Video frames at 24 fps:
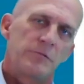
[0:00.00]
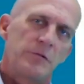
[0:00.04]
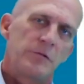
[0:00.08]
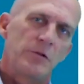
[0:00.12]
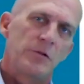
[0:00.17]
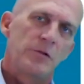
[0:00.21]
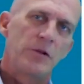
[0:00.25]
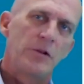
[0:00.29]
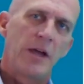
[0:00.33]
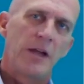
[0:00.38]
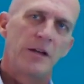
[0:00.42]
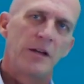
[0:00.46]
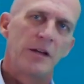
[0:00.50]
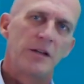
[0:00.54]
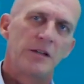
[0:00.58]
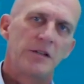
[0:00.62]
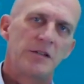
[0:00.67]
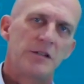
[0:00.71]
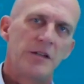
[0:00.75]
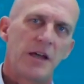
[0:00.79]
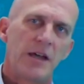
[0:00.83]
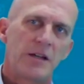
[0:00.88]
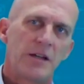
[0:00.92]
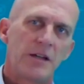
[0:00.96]
You can
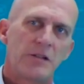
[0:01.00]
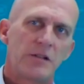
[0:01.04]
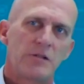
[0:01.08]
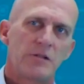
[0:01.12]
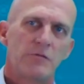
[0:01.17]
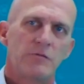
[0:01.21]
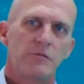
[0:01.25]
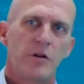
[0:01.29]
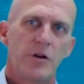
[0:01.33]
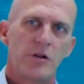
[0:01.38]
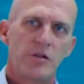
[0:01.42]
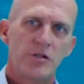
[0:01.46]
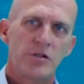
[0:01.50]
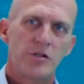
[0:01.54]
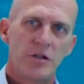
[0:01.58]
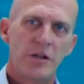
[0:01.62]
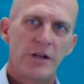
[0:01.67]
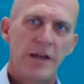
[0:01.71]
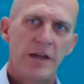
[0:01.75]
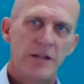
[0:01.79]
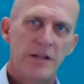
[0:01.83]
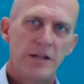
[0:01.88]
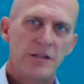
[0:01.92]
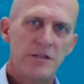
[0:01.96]
detect virtual
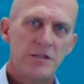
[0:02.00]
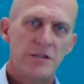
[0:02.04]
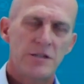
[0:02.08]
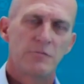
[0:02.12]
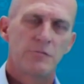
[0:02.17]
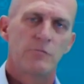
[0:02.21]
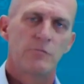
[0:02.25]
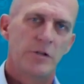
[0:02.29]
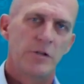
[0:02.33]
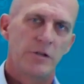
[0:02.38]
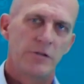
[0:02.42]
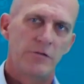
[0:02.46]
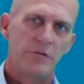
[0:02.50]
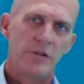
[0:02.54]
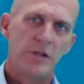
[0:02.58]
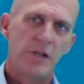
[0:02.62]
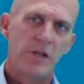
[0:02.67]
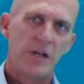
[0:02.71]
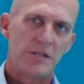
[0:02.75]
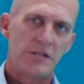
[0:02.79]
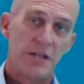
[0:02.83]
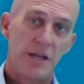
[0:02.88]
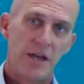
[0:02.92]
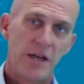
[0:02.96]
LANs if they
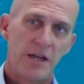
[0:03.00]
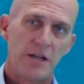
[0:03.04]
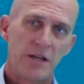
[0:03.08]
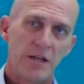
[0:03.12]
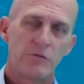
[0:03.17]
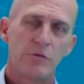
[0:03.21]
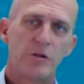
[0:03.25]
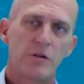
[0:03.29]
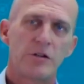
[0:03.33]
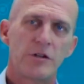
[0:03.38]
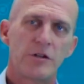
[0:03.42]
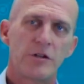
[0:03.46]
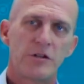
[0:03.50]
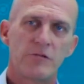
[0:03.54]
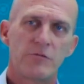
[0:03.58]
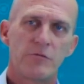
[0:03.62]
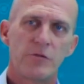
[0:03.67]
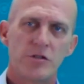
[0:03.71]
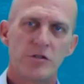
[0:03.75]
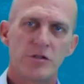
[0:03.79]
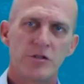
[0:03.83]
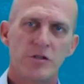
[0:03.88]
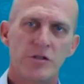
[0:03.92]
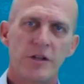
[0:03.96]
are tagged
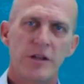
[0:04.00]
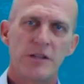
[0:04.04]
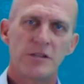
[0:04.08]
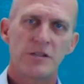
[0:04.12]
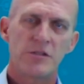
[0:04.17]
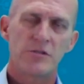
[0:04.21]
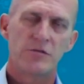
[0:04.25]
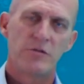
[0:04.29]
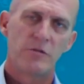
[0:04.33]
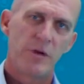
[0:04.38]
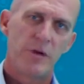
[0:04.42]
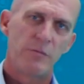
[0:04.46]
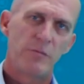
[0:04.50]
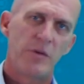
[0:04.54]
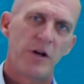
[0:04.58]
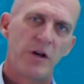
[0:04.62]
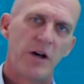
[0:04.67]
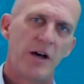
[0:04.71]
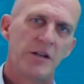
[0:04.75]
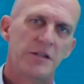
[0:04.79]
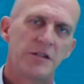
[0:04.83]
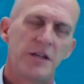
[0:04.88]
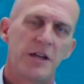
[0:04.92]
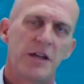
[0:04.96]
virtual LANs. Remember,
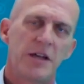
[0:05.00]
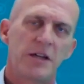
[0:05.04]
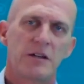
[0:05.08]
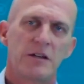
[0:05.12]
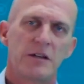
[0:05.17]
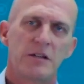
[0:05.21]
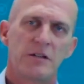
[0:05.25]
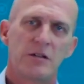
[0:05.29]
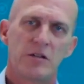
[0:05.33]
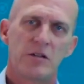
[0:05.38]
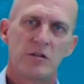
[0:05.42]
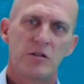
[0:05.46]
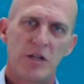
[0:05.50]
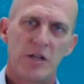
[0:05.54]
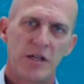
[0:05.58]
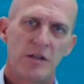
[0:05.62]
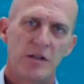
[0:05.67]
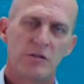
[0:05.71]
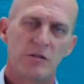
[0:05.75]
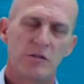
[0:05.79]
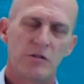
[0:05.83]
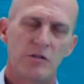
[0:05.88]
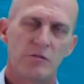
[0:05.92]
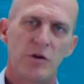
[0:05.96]
untagged are
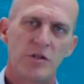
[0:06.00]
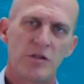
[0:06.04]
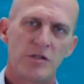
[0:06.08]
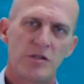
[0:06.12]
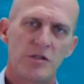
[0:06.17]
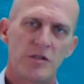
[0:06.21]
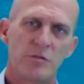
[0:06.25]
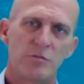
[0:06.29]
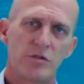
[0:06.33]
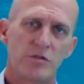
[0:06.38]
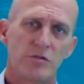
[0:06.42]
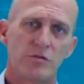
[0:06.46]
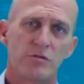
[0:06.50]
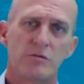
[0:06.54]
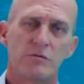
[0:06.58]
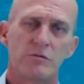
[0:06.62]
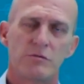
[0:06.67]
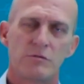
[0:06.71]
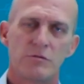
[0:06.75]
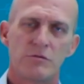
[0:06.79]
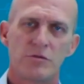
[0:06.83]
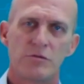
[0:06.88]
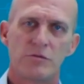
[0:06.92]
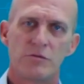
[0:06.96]
not possible
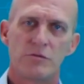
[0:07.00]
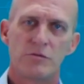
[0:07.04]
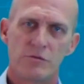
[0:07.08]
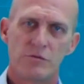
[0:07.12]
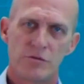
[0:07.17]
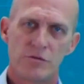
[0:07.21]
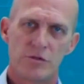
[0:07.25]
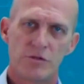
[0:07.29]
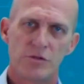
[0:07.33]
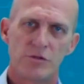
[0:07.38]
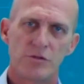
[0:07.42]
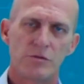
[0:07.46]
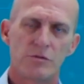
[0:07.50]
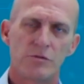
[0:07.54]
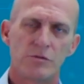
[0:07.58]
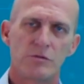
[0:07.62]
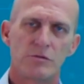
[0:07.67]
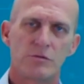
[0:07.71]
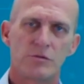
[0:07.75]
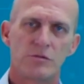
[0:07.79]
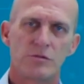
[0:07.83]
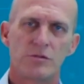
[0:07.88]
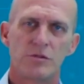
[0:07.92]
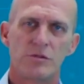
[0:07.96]

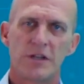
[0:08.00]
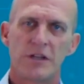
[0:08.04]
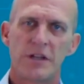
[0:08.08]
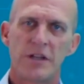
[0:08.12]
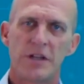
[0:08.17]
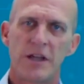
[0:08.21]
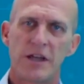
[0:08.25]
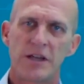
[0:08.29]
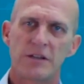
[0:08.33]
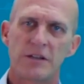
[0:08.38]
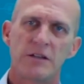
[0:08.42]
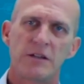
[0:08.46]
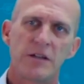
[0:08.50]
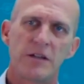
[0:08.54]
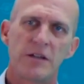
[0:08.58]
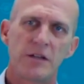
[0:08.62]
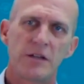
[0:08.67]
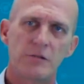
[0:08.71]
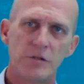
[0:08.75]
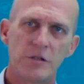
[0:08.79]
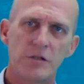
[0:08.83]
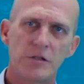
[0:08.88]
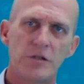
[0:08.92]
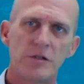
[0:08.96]
to detect in a
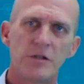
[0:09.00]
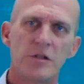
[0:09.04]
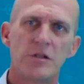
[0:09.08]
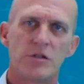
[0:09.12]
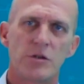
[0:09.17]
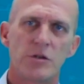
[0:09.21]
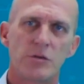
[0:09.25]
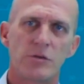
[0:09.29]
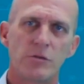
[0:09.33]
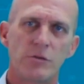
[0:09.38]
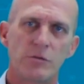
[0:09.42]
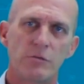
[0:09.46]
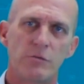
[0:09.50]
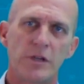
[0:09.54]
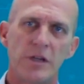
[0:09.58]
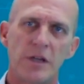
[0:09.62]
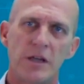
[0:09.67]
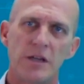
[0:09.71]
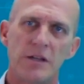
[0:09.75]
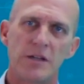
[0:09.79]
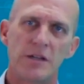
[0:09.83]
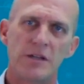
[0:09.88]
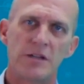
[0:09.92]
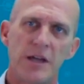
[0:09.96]
network. So we
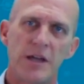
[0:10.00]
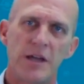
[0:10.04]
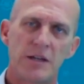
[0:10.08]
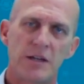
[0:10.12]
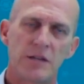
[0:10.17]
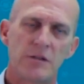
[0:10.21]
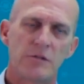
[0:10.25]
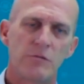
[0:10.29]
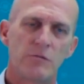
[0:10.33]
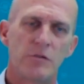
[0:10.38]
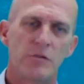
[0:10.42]
can detect